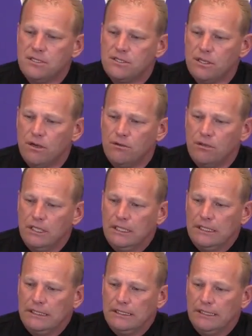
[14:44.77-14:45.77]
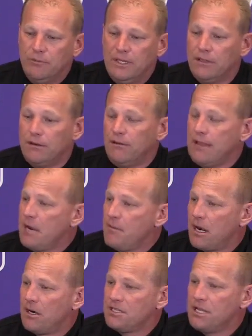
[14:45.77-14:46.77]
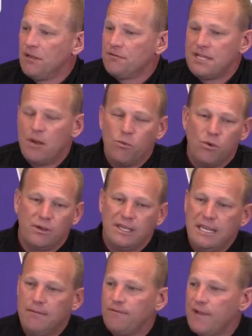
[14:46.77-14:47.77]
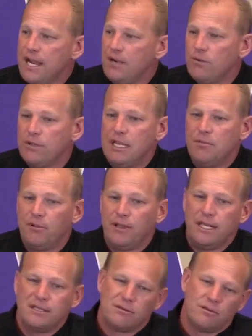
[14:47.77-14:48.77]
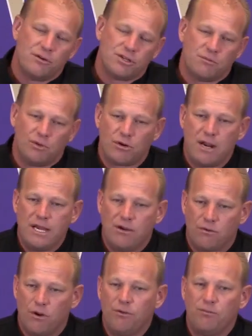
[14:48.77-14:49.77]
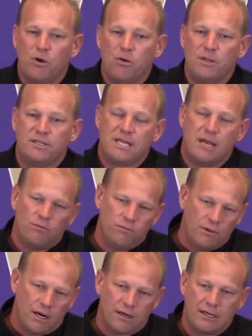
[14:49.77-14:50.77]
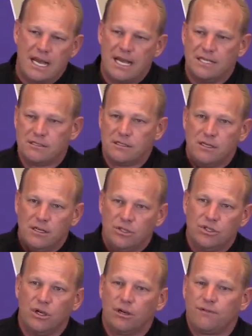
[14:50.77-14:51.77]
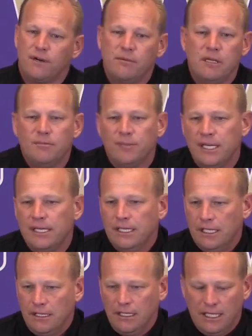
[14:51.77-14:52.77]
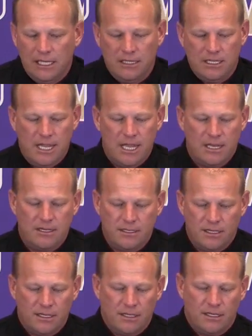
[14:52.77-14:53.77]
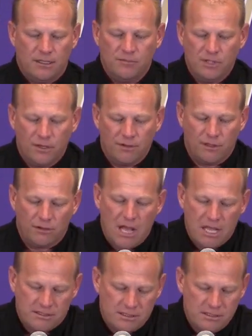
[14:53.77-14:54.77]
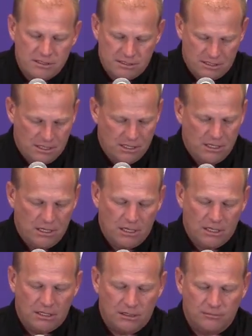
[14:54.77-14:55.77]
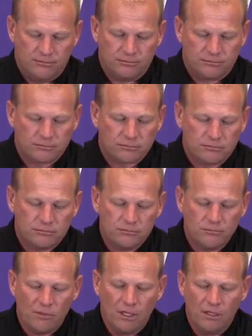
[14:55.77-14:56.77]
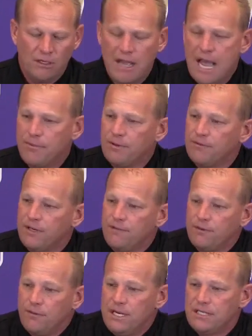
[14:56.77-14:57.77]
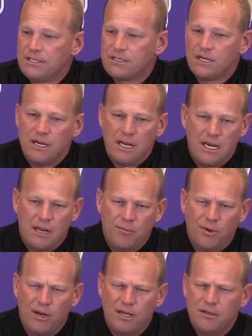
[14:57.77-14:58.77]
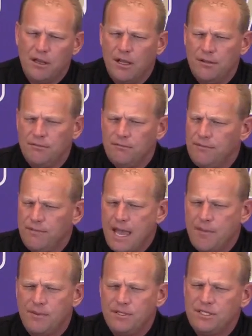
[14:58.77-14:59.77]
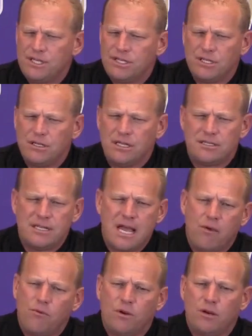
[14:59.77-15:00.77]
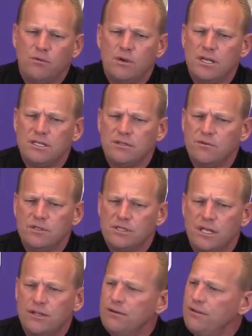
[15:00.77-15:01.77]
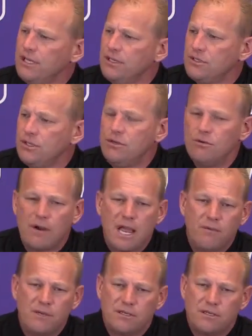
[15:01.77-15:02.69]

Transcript: And so, and we learned a lot about ourselves that we'll keep fighting, we'll keep playing. So there were some great growth moments that our guys took from it. But in the end, you know, the losses, you know, happened for different reasons. And I put it on that position. It's not what it was. It was other things too, right?